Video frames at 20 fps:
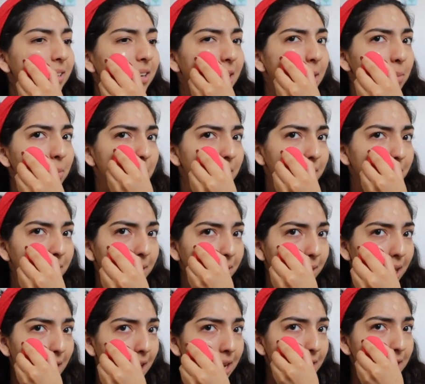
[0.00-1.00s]
I mean, the
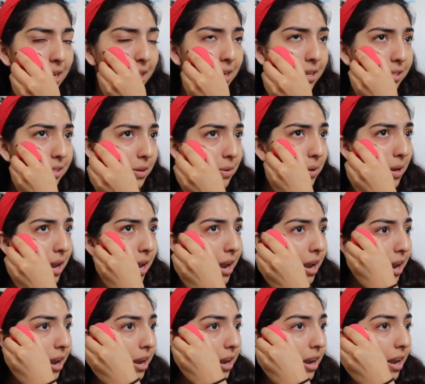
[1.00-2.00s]
lighting is
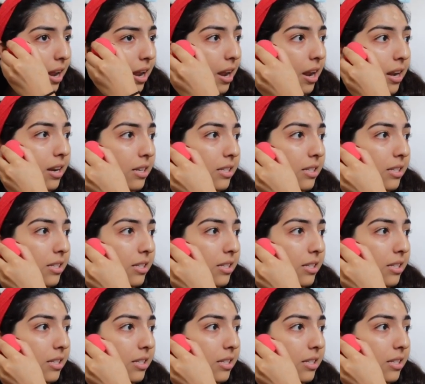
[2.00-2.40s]
okay and